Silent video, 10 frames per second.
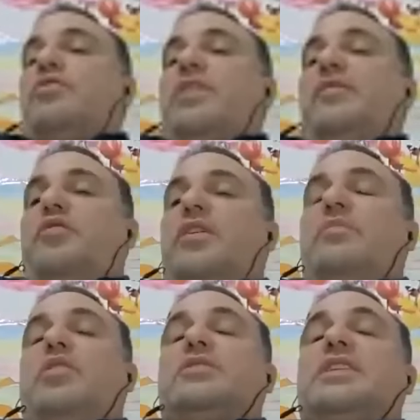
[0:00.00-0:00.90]
ready for it
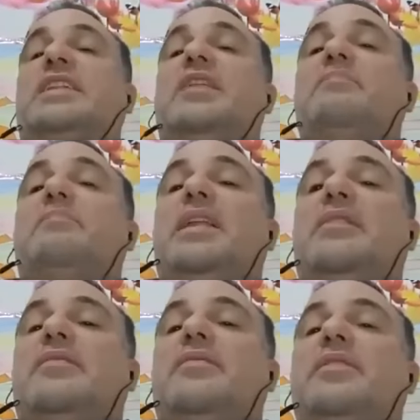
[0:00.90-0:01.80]
because they didn't believe.
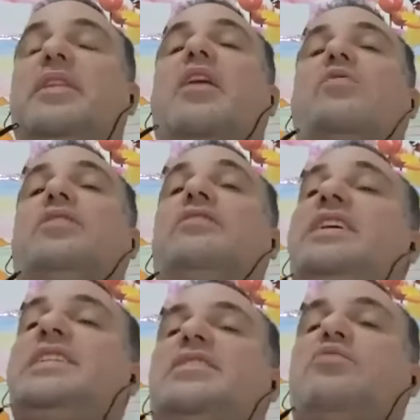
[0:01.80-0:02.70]
Now, the
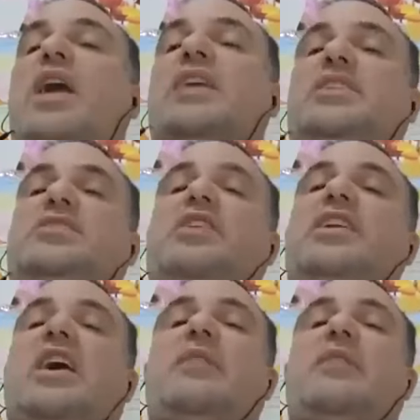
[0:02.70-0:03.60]
reason why the
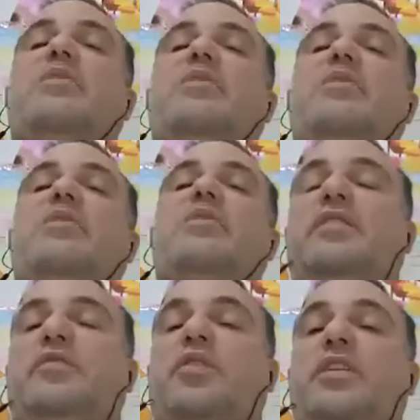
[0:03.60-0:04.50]
Israeli army were not ready
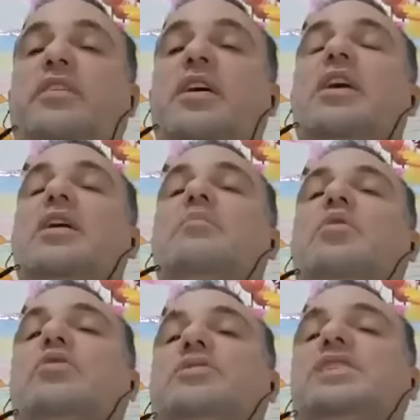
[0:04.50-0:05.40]
for it,
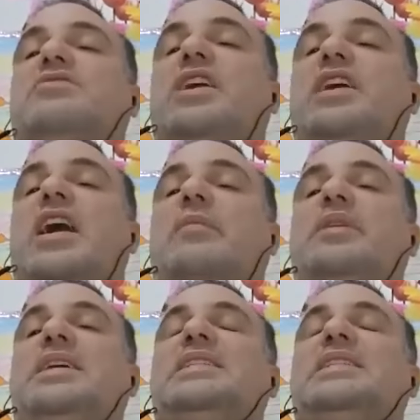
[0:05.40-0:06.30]
because the Israeli
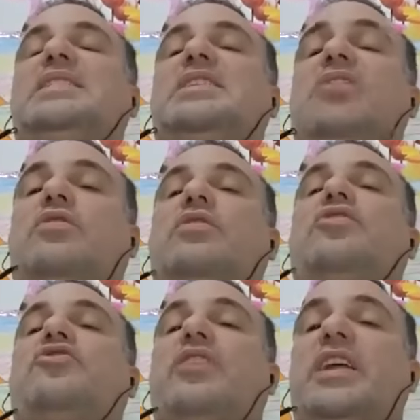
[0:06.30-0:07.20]
army is not
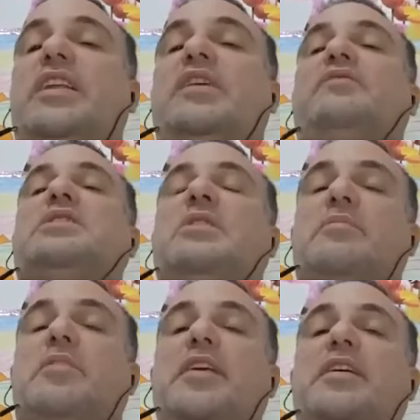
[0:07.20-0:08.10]
training for
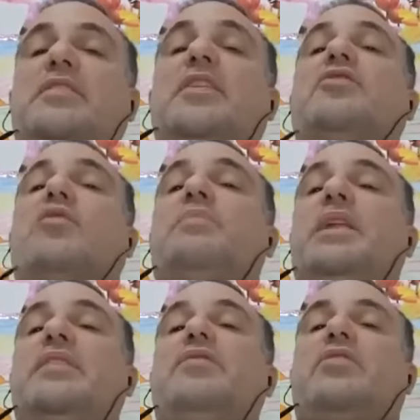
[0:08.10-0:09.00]
something that they don't
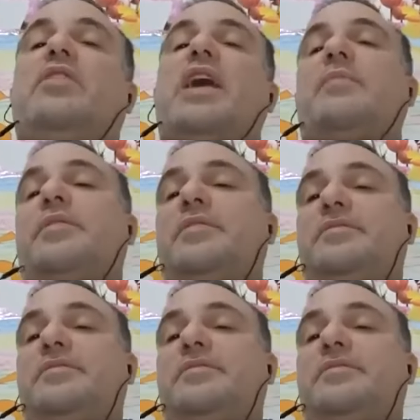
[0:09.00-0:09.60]
believe it's going to happen.